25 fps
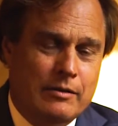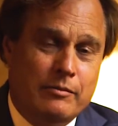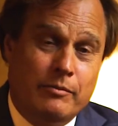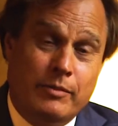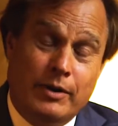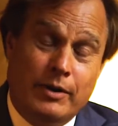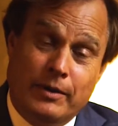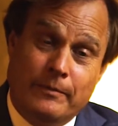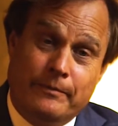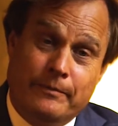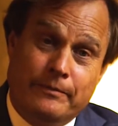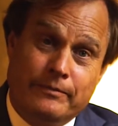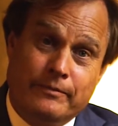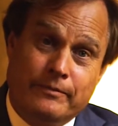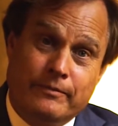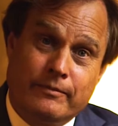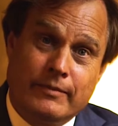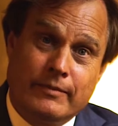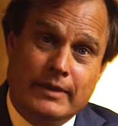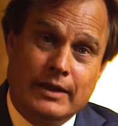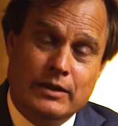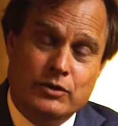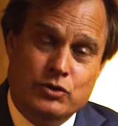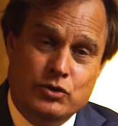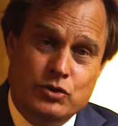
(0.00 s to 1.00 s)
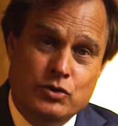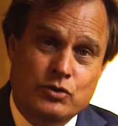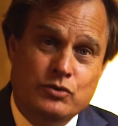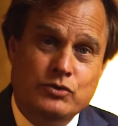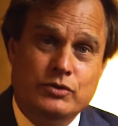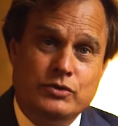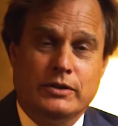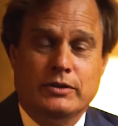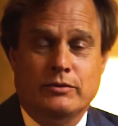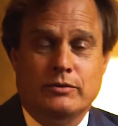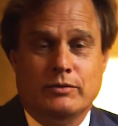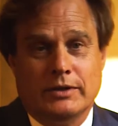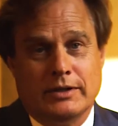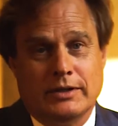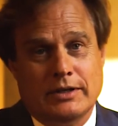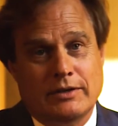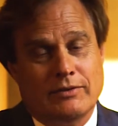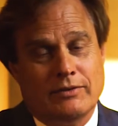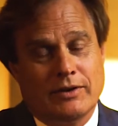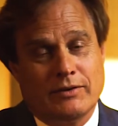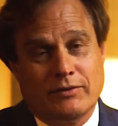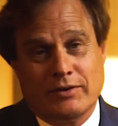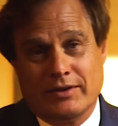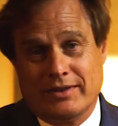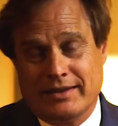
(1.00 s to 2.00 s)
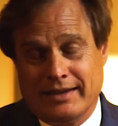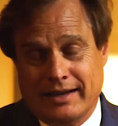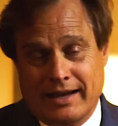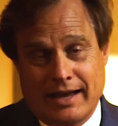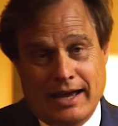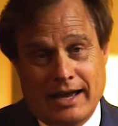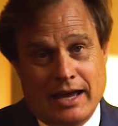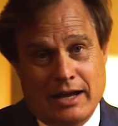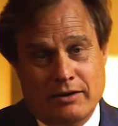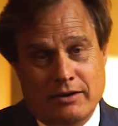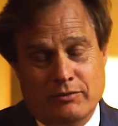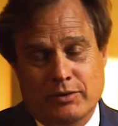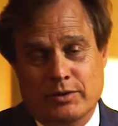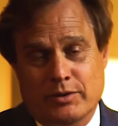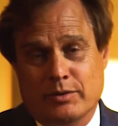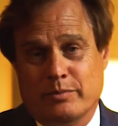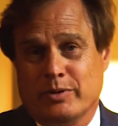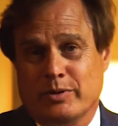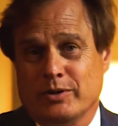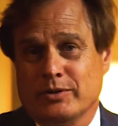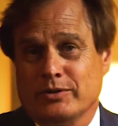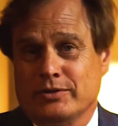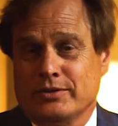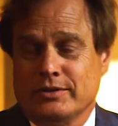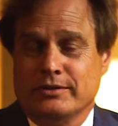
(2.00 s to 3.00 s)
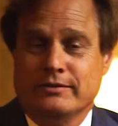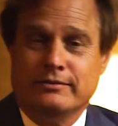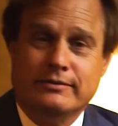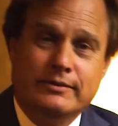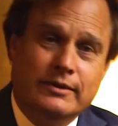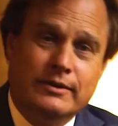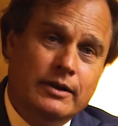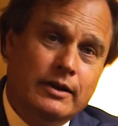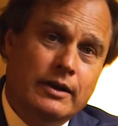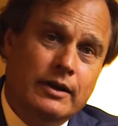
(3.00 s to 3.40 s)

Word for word: But usually we leave everything on with the person,